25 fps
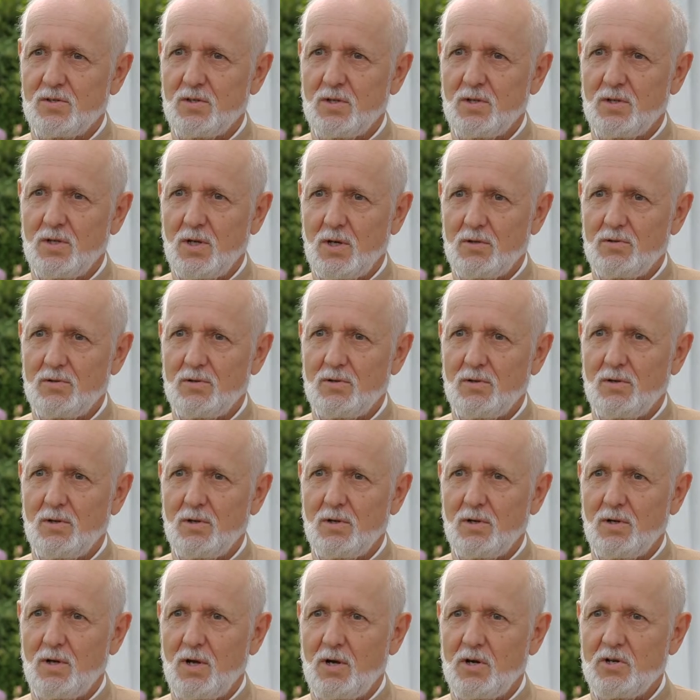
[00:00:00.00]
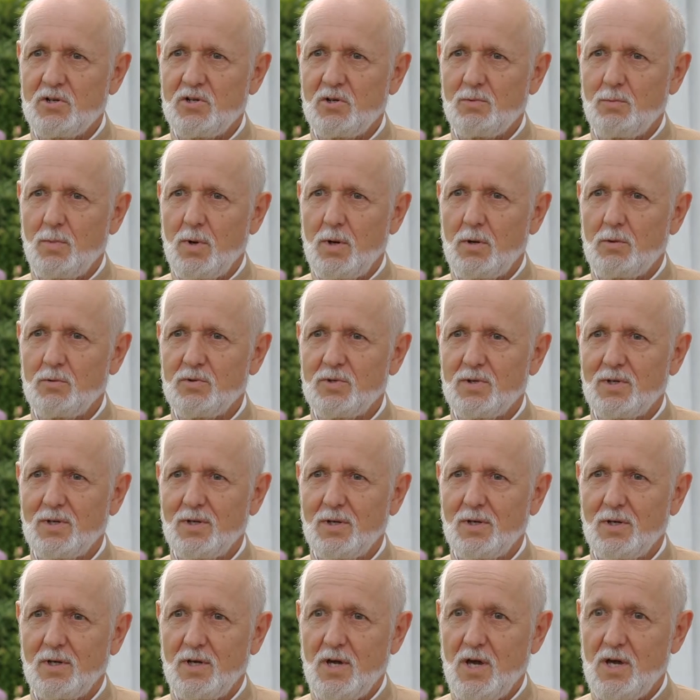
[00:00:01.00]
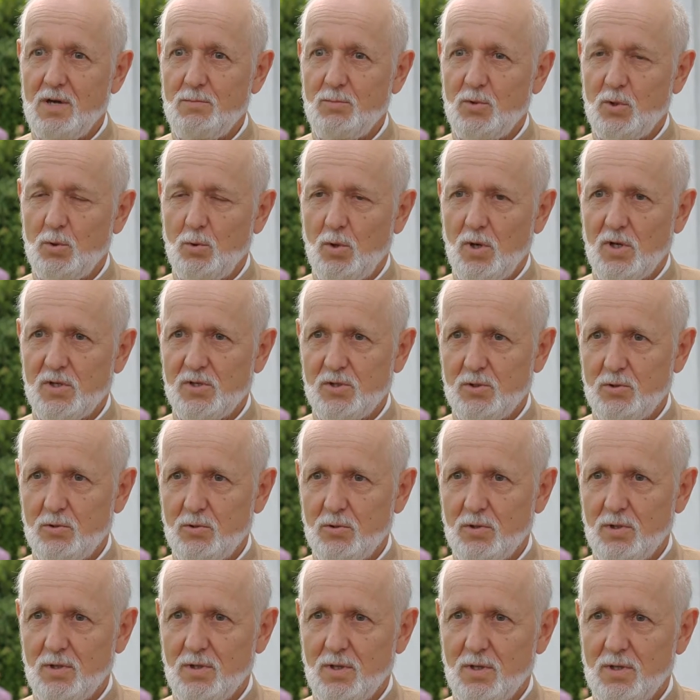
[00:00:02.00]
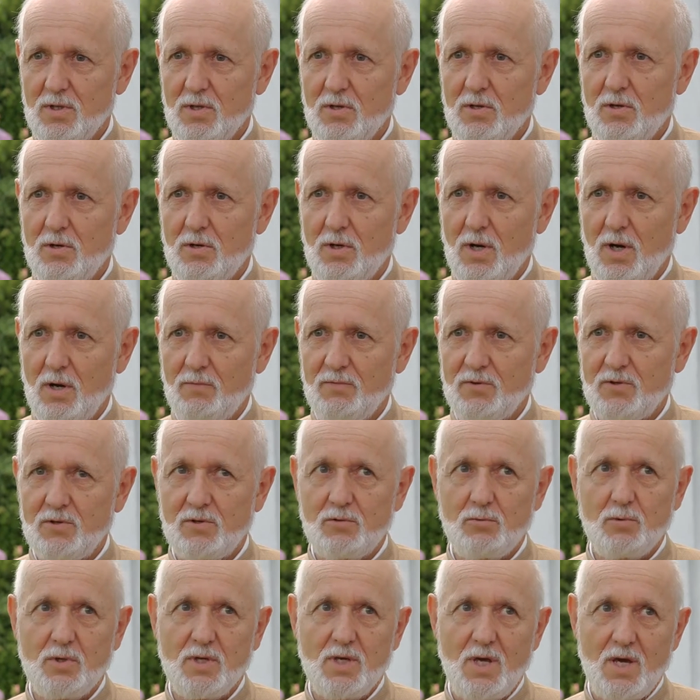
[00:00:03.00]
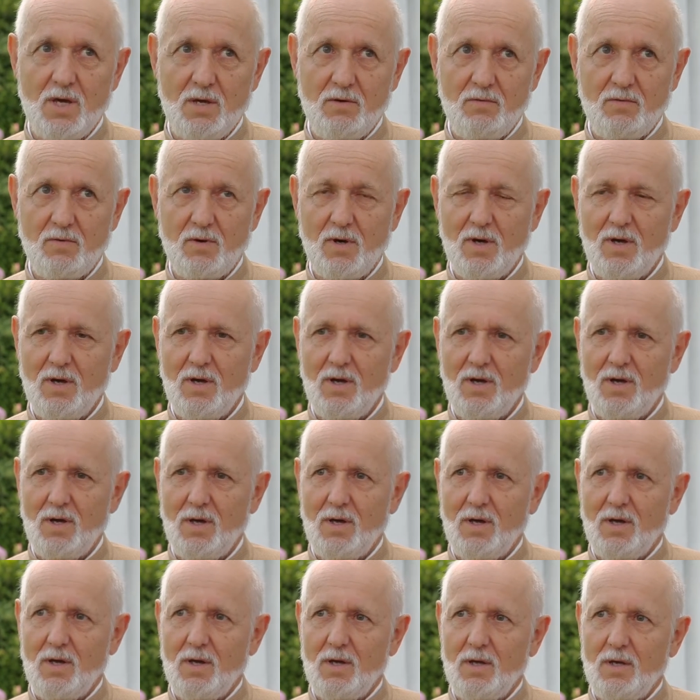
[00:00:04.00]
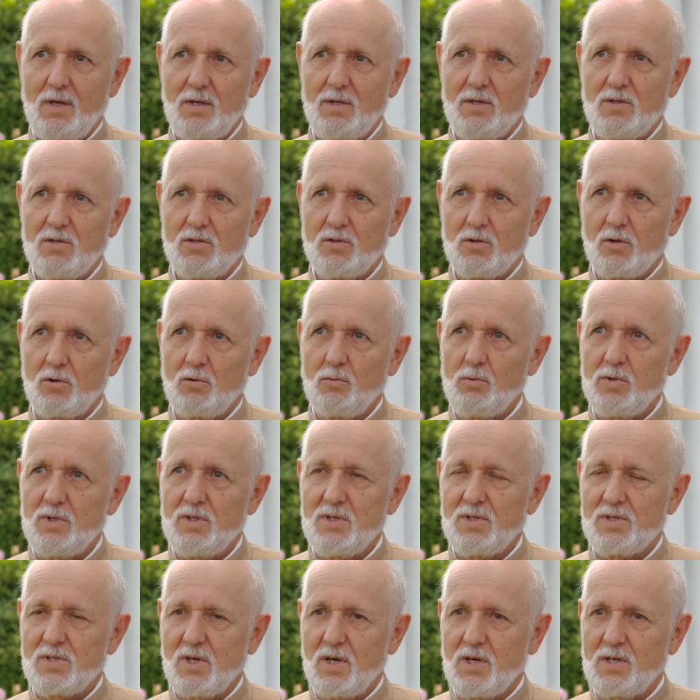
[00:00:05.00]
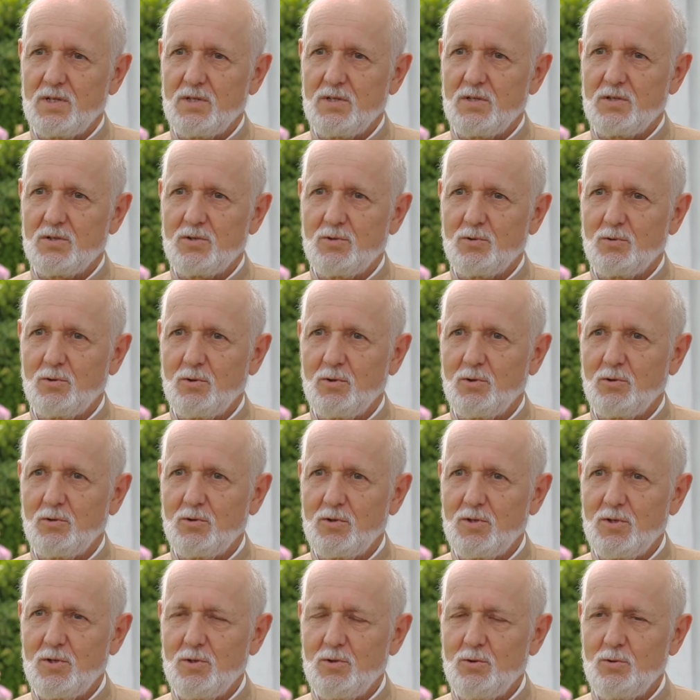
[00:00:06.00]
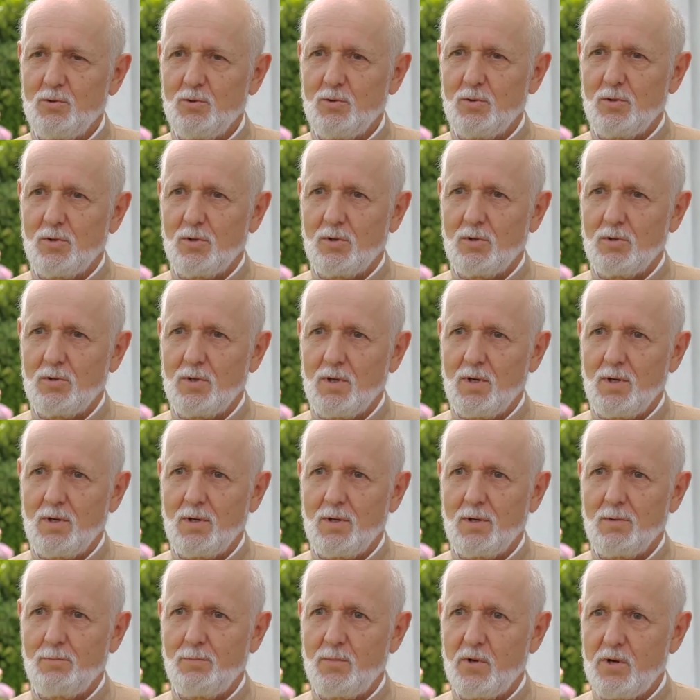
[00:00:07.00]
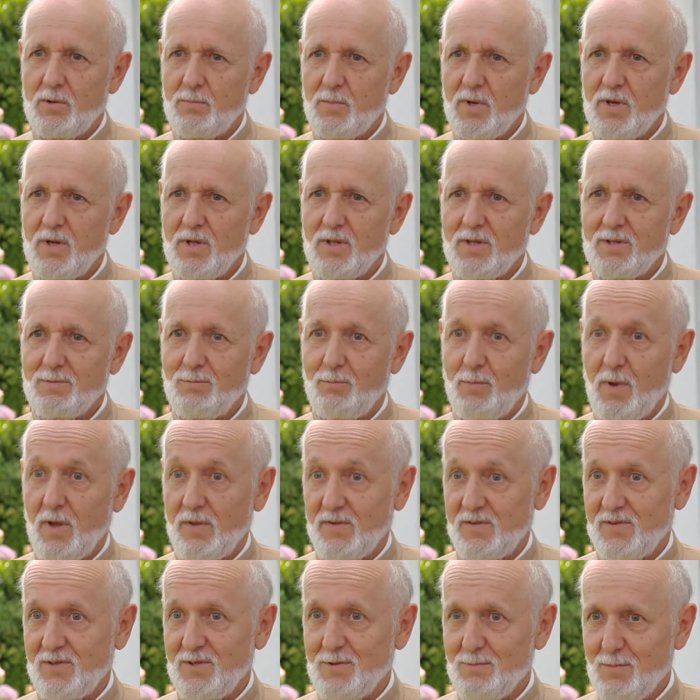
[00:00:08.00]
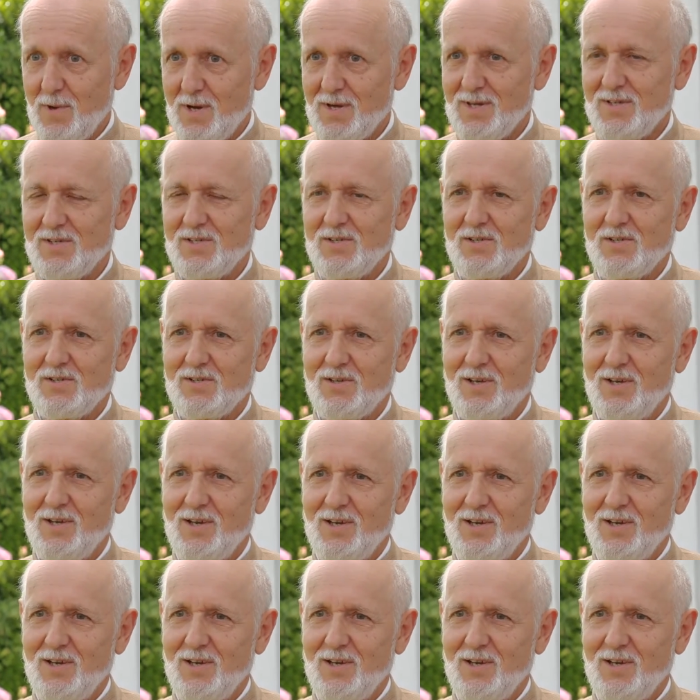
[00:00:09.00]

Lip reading: Another large amount came to us during the year after we gave. So we decided to continue on a permanent monthly basis.